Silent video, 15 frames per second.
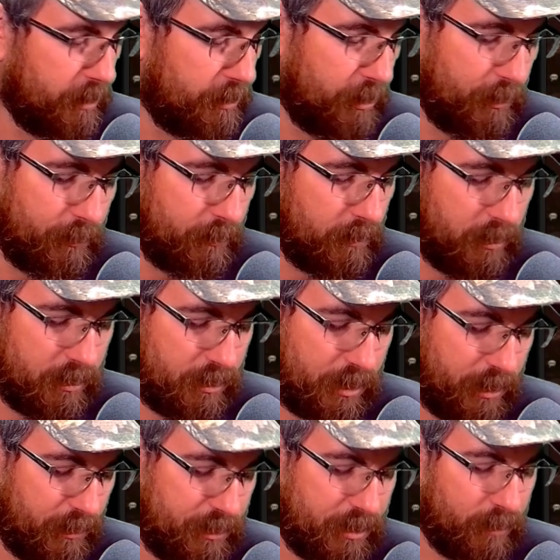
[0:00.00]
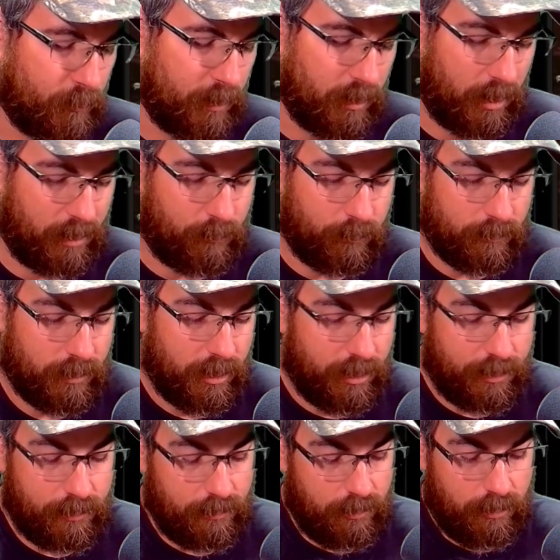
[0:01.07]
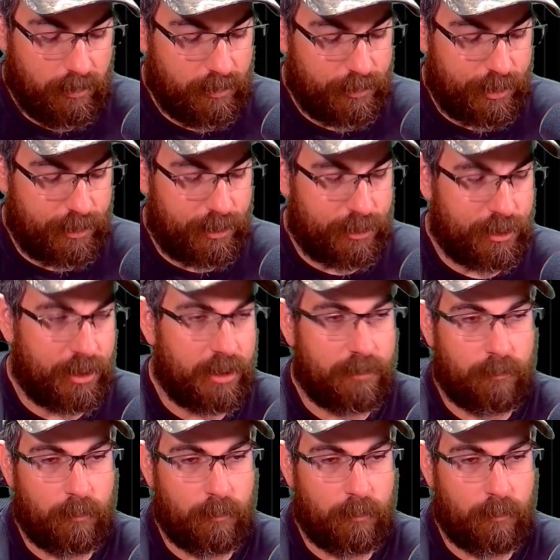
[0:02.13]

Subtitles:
But dude, seriously, we like GGG.